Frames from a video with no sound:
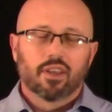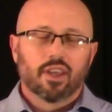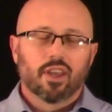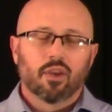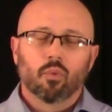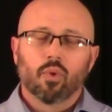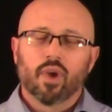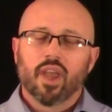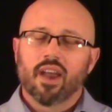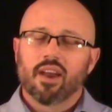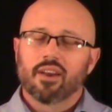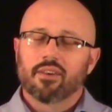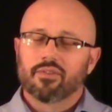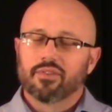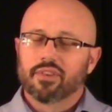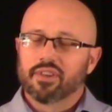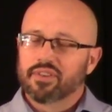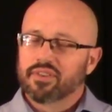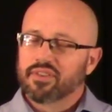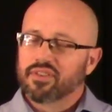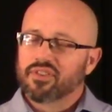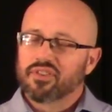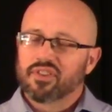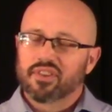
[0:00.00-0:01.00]
And we have
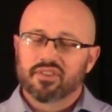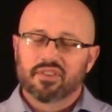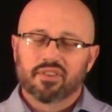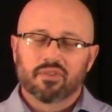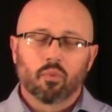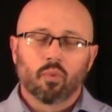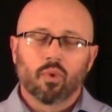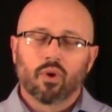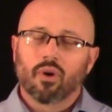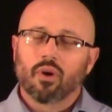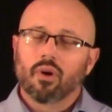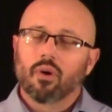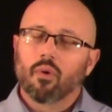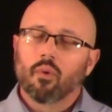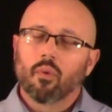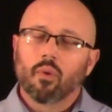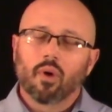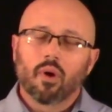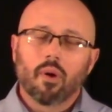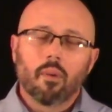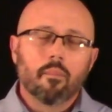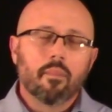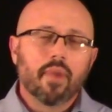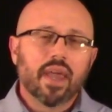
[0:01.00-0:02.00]
this
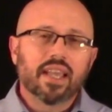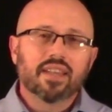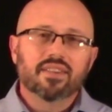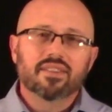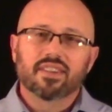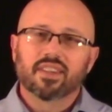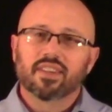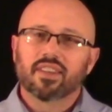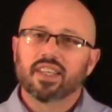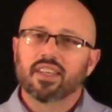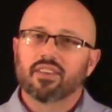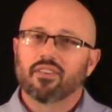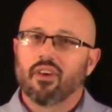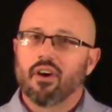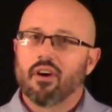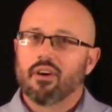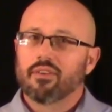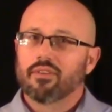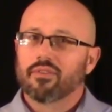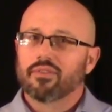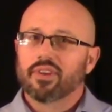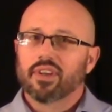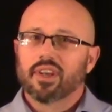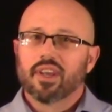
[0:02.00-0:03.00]
we're amazingly
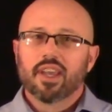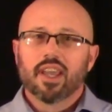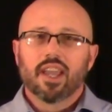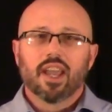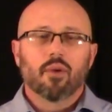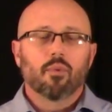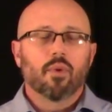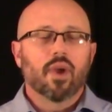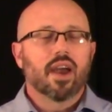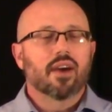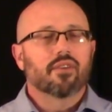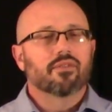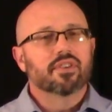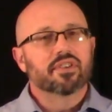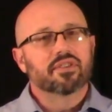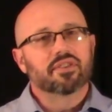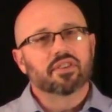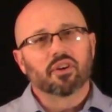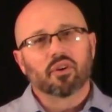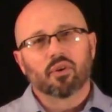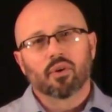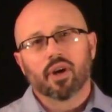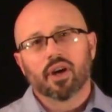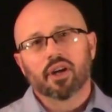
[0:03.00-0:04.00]
loved, and we have this
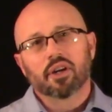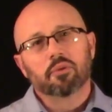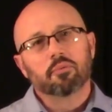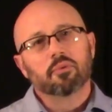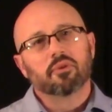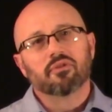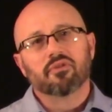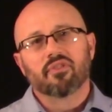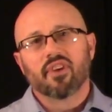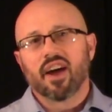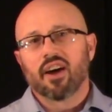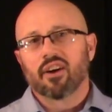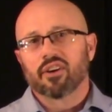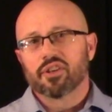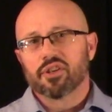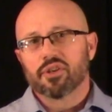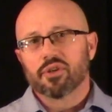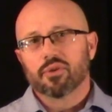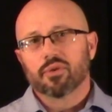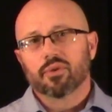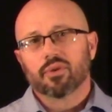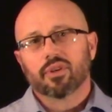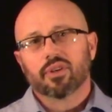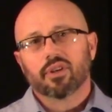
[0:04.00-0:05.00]
incredible
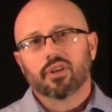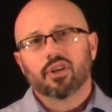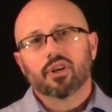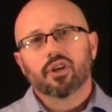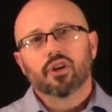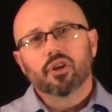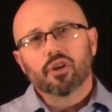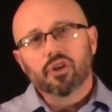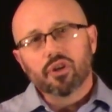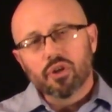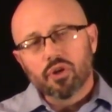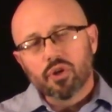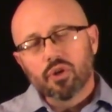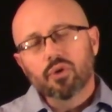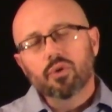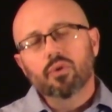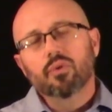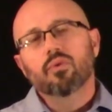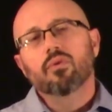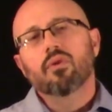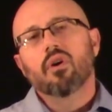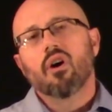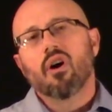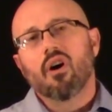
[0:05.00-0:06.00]
value.
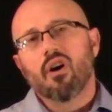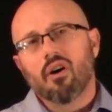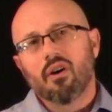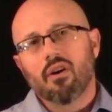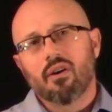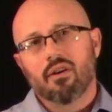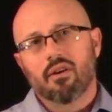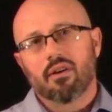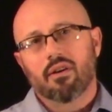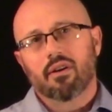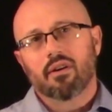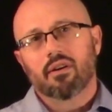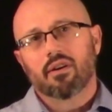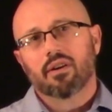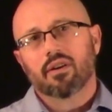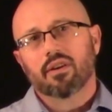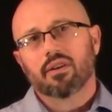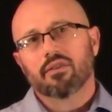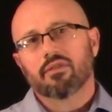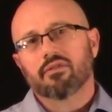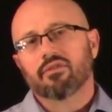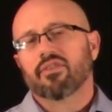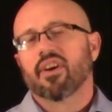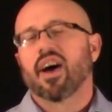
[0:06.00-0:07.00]
You are
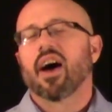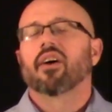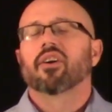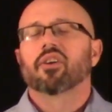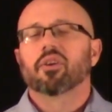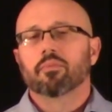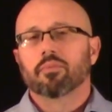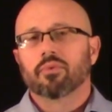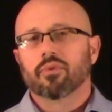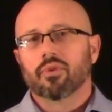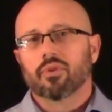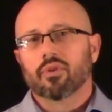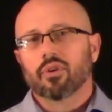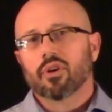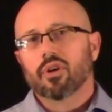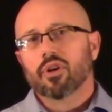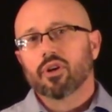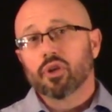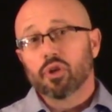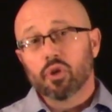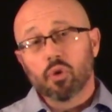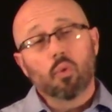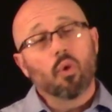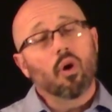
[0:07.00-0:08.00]
valuable.
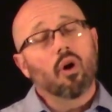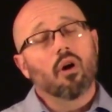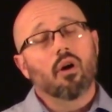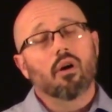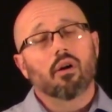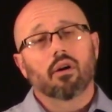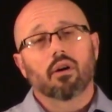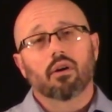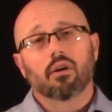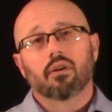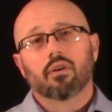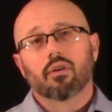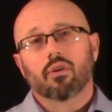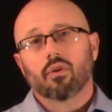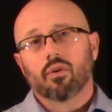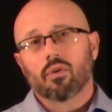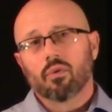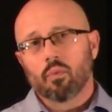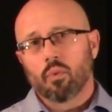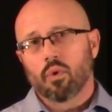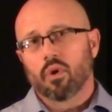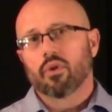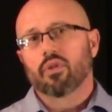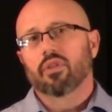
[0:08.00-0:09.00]
You are
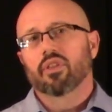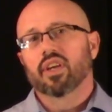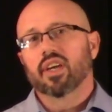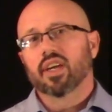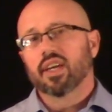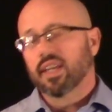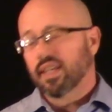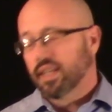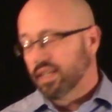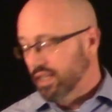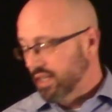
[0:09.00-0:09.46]
worthy.